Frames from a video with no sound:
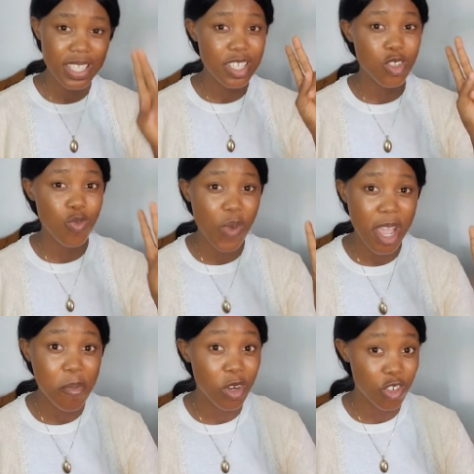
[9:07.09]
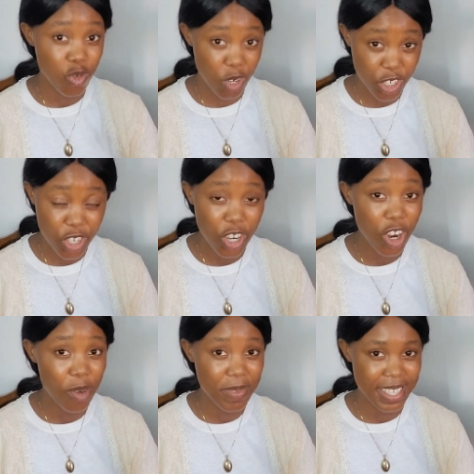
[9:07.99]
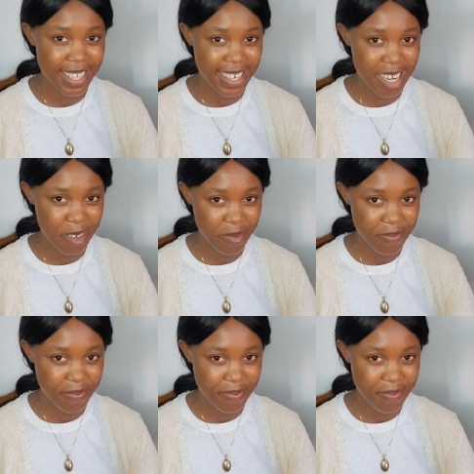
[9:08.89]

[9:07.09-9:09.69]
This is where moderation comes in now.